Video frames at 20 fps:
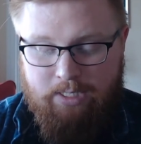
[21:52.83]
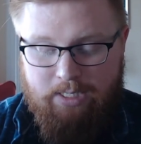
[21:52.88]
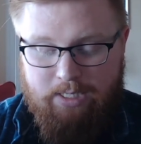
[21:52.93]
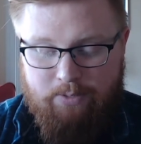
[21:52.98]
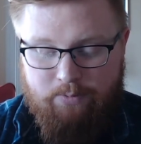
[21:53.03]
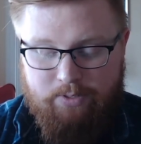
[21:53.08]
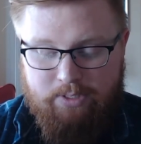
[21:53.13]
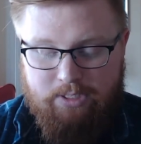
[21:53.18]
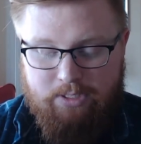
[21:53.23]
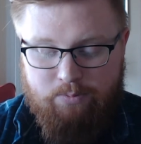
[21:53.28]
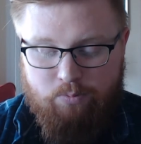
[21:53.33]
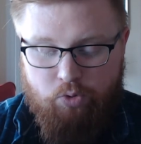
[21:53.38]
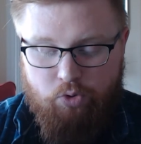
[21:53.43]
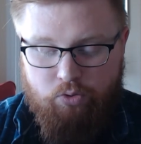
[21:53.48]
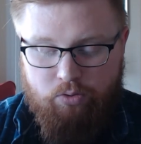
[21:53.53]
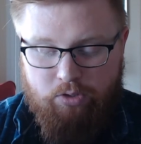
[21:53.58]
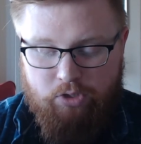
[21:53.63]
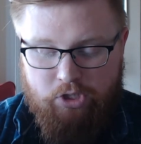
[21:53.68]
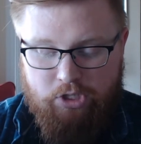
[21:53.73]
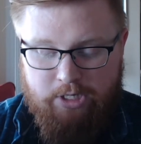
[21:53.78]
It was
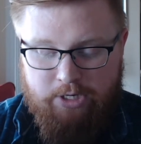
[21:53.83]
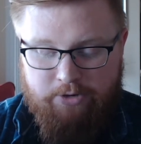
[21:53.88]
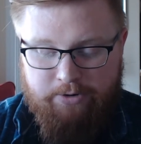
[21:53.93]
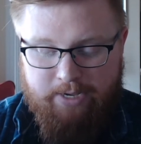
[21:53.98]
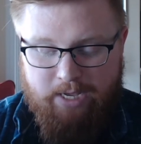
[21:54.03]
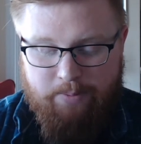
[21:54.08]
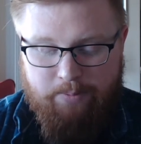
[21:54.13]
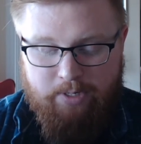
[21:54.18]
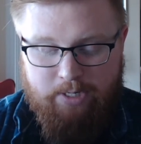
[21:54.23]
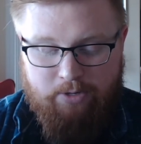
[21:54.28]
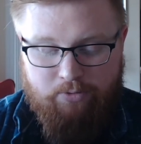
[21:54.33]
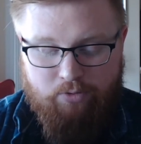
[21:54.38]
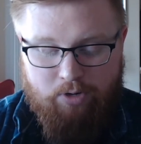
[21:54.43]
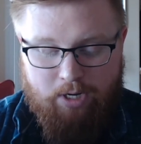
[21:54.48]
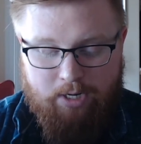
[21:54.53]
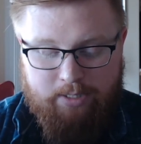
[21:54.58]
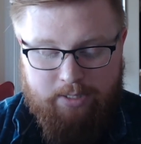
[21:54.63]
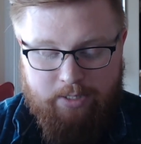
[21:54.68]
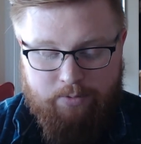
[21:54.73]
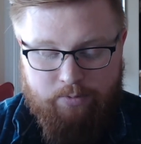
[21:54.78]
smooth, sheer ebony
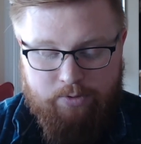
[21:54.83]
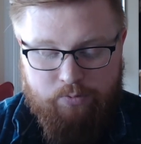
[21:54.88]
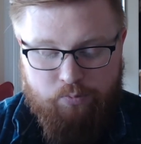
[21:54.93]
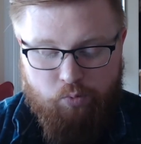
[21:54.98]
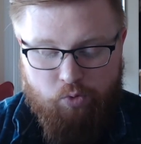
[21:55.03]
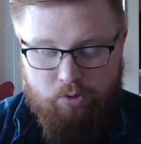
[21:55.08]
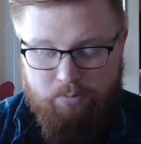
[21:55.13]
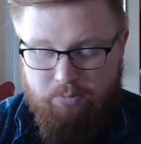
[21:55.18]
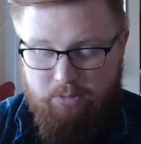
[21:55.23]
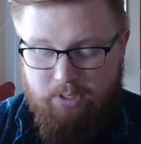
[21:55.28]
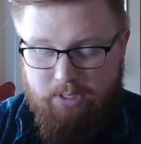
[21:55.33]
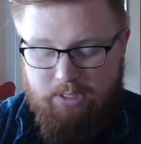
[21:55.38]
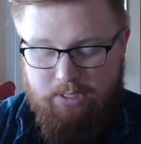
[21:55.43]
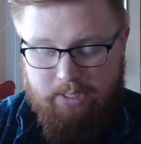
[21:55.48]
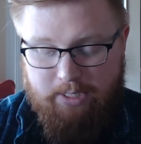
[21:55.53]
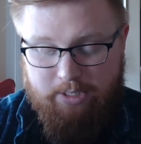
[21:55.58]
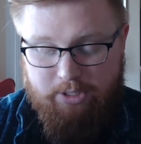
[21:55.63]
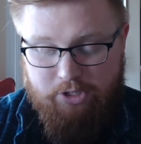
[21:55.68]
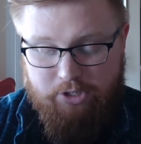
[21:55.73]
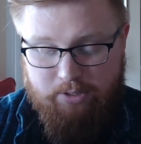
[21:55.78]
rock that was warm to the
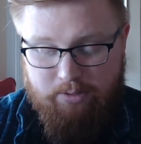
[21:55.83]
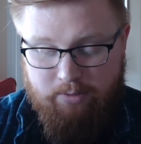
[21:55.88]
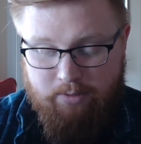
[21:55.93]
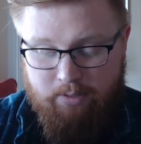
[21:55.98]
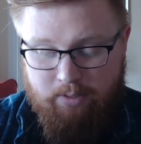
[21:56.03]
touch.